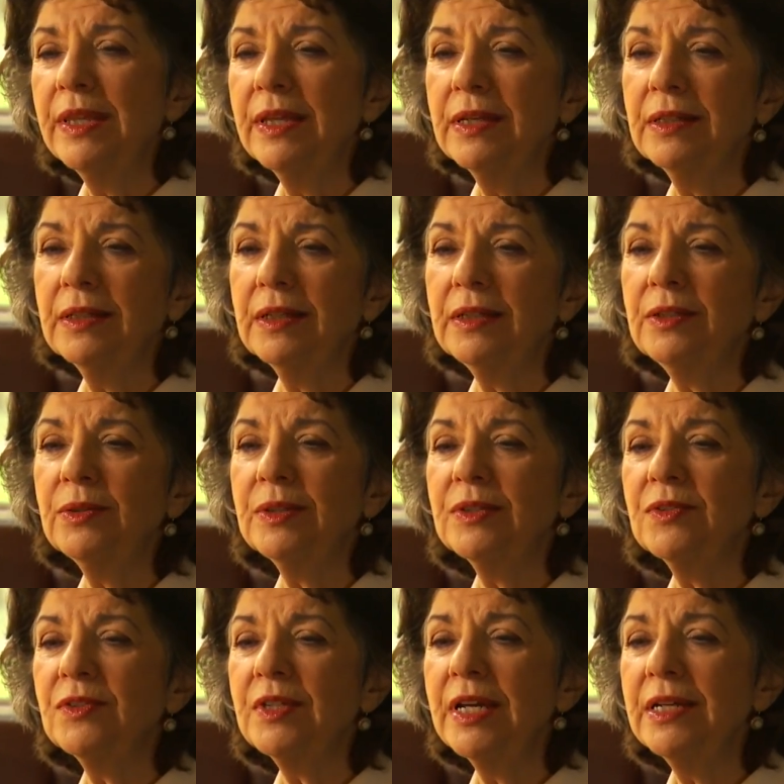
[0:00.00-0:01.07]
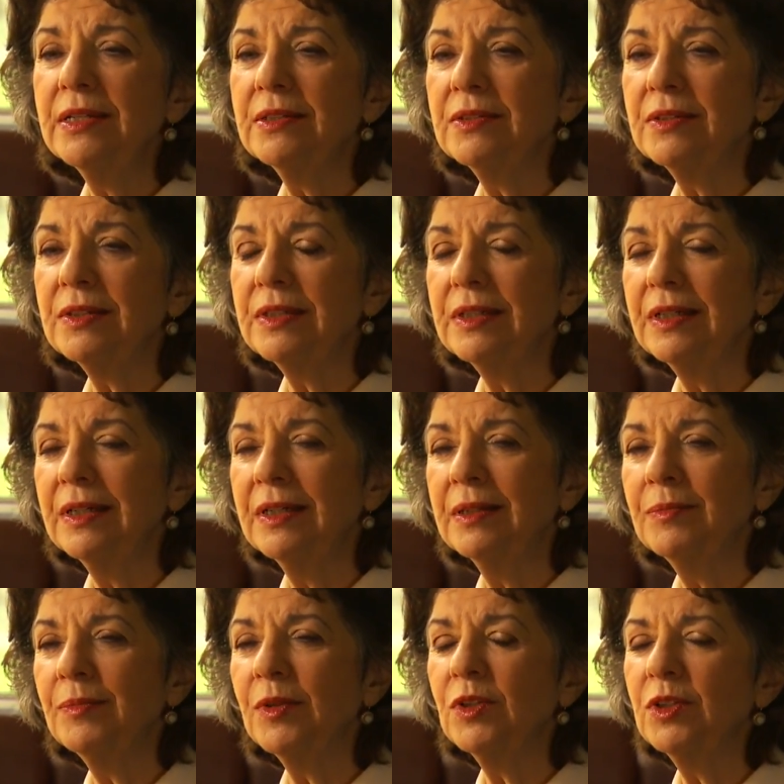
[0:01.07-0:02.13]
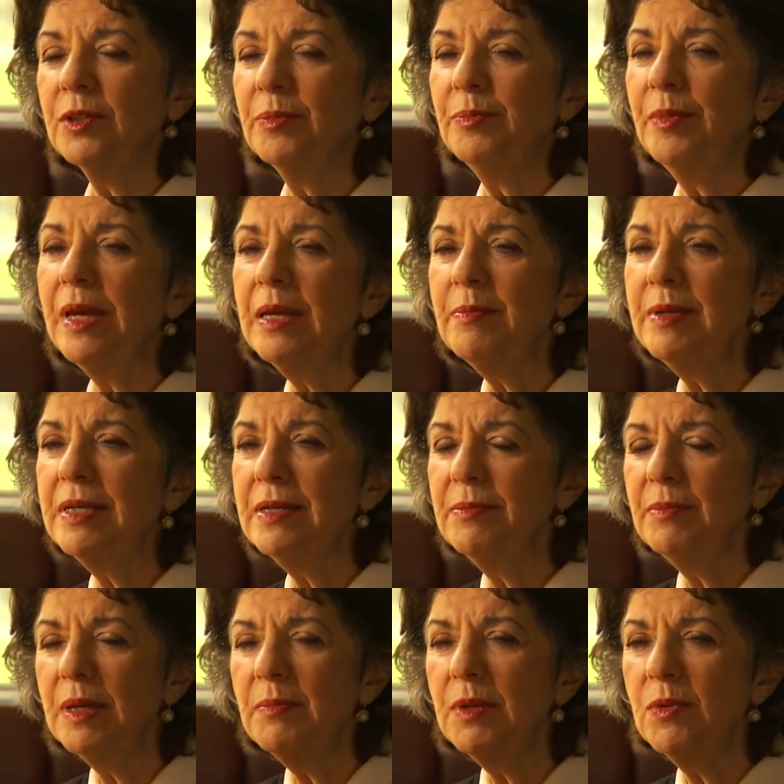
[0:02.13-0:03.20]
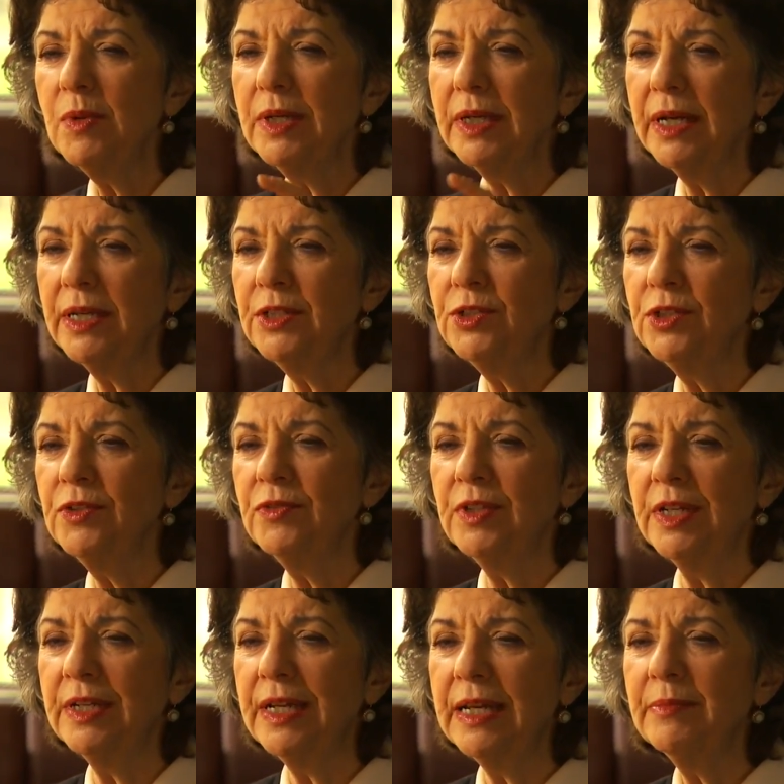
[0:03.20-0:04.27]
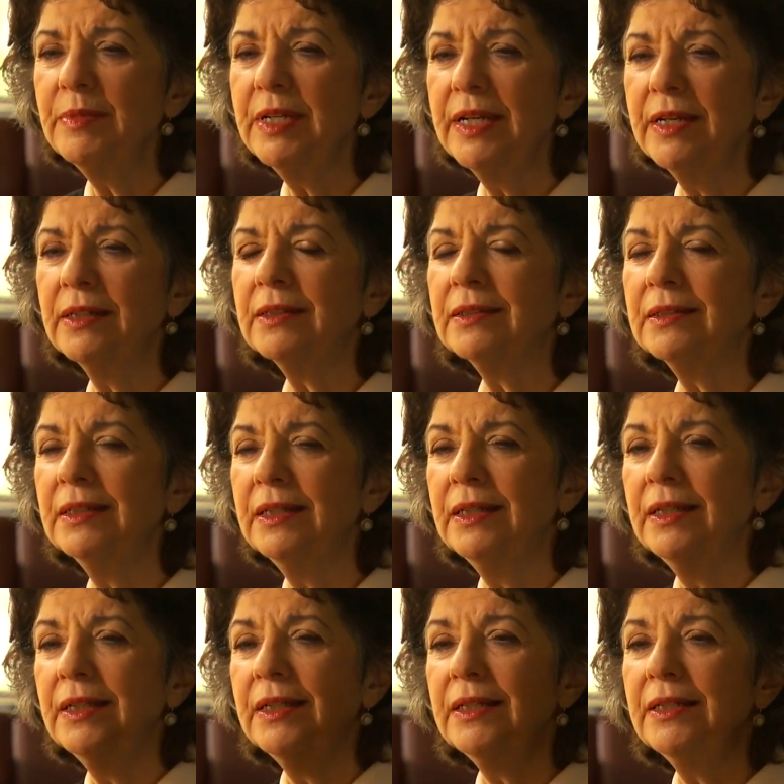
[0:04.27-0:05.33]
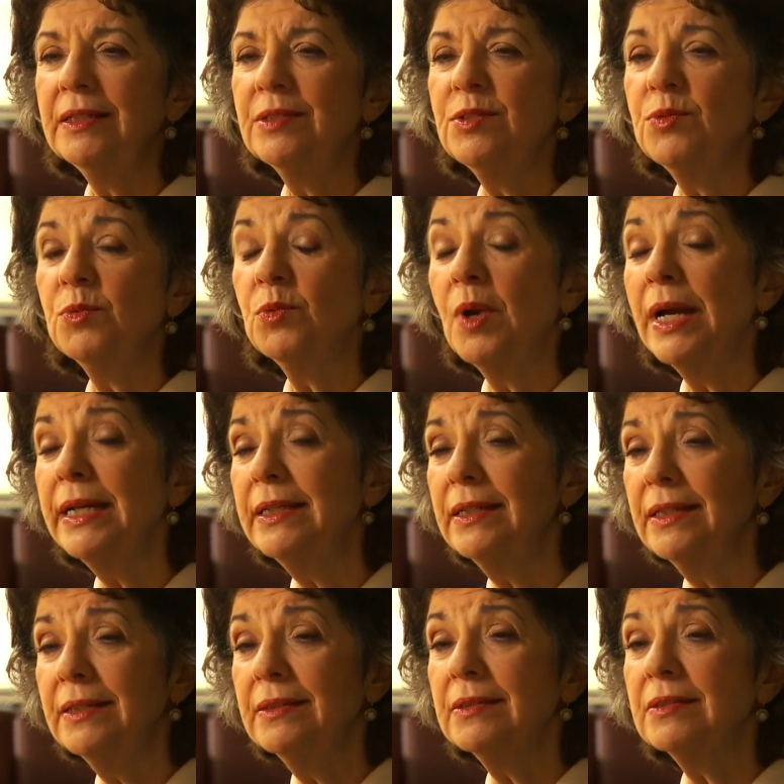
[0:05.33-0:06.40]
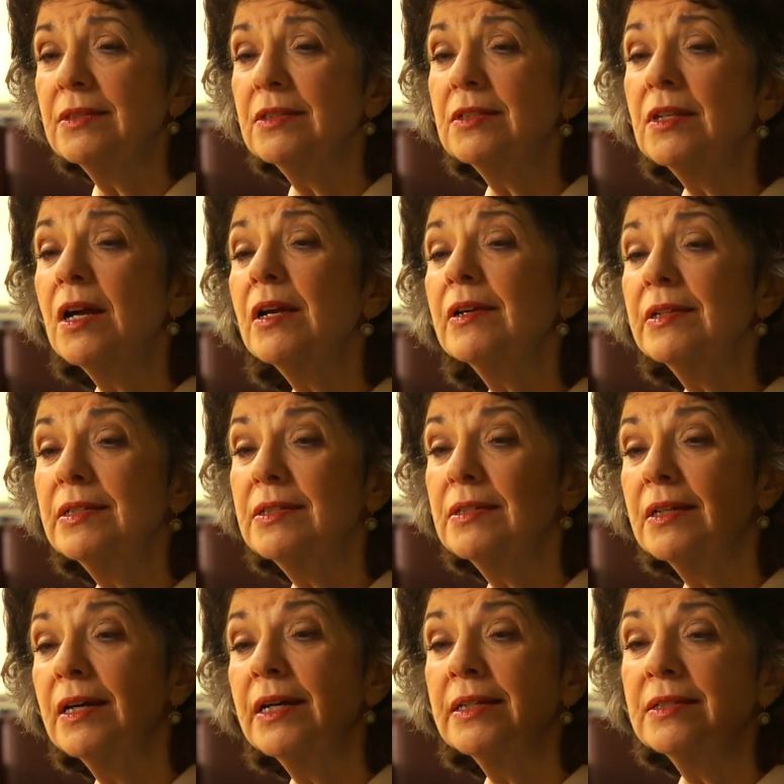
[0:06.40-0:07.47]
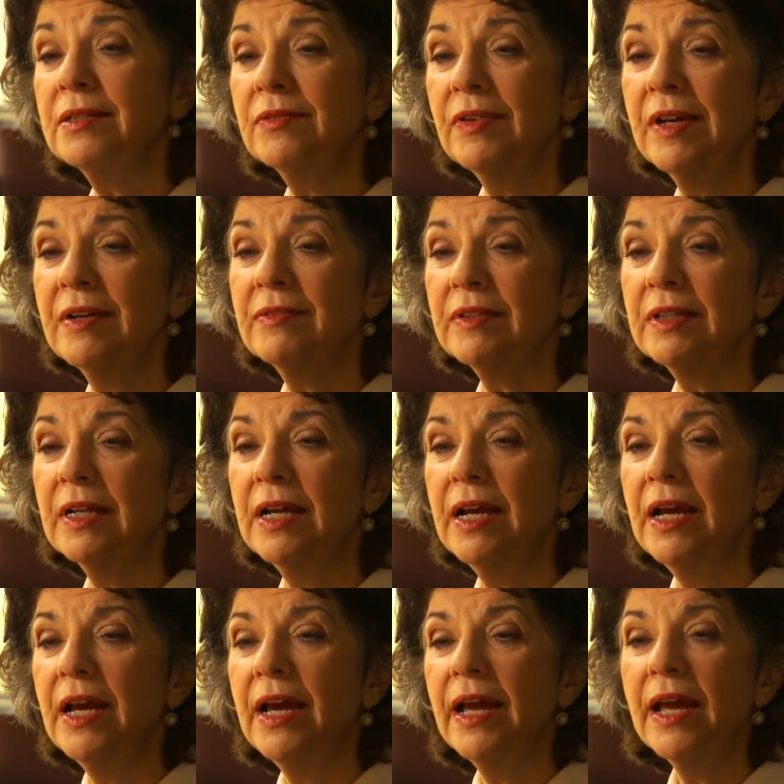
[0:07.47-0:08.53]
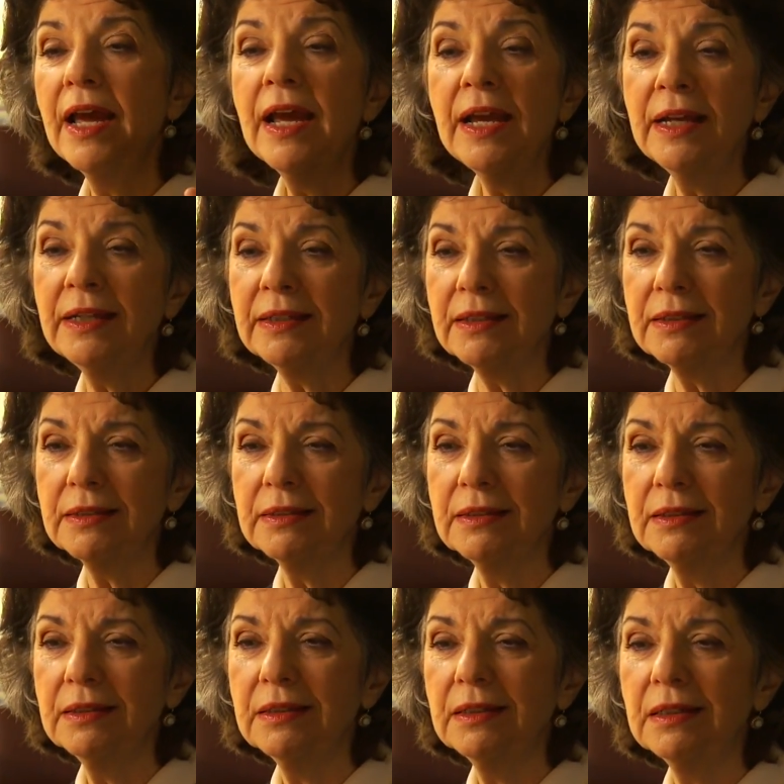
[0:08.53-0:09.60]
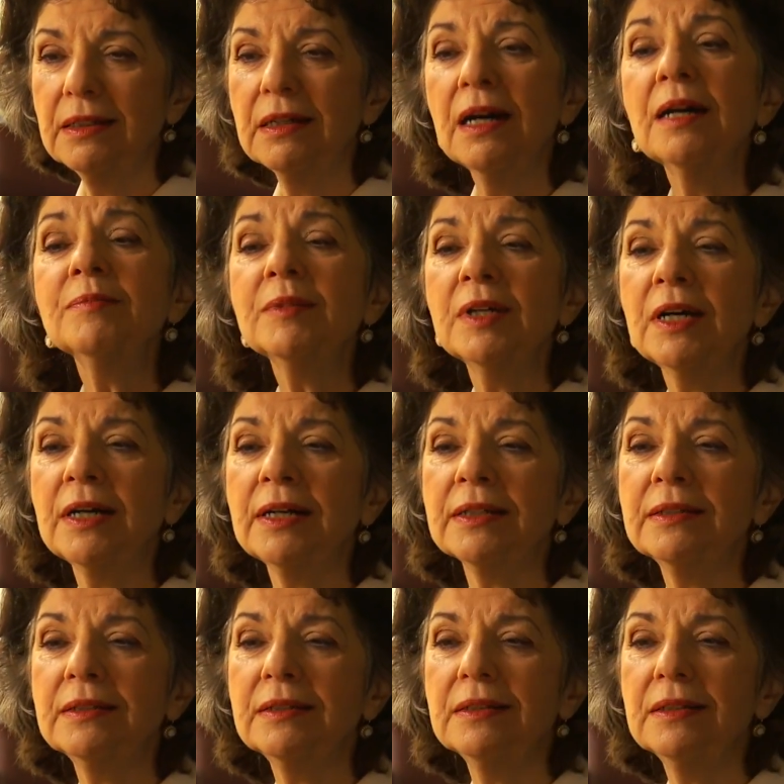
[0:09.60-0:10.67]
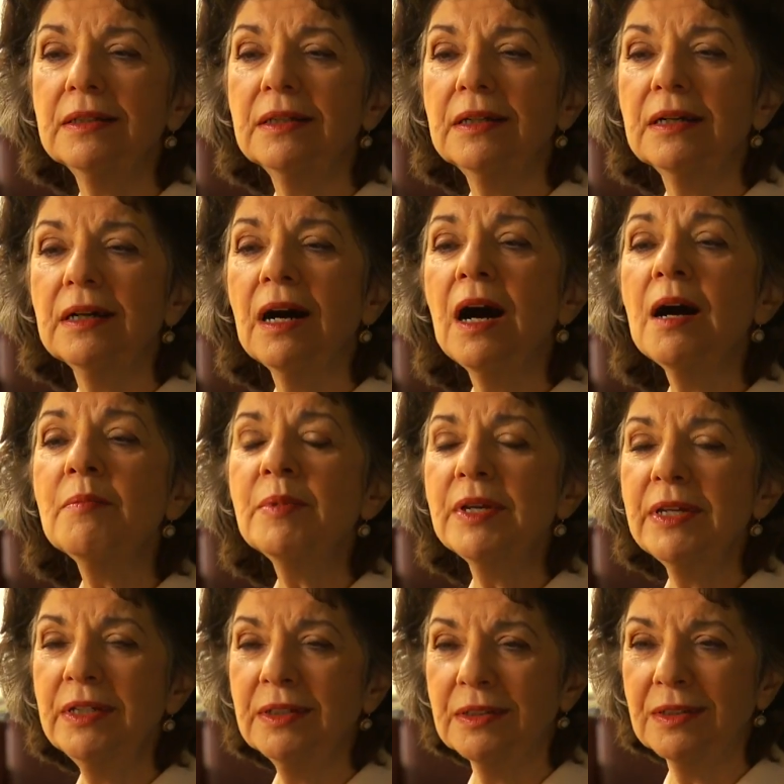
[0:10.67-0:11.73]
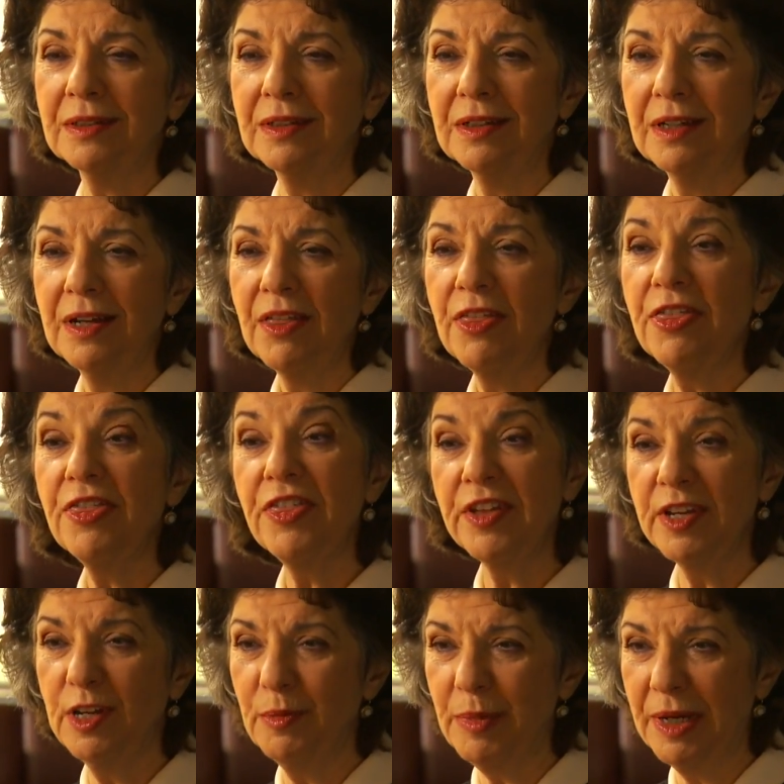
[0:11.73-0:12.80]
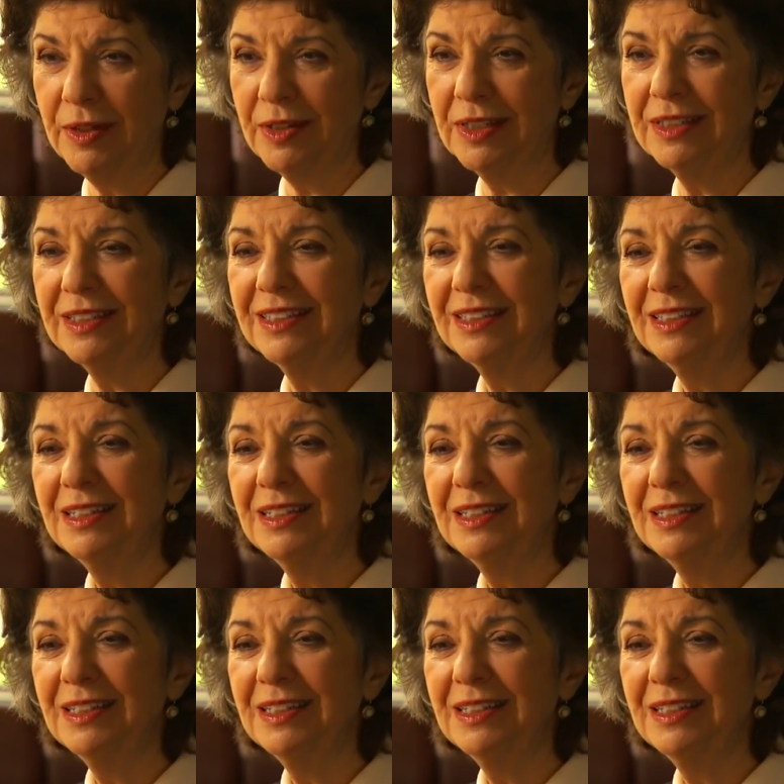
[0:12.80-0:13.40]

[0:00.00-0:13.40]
thing you can say is, look, maybe what God should have done to empty hell is right in the starry skies of heaven. Hey, I'm God. I'm here. Think about it.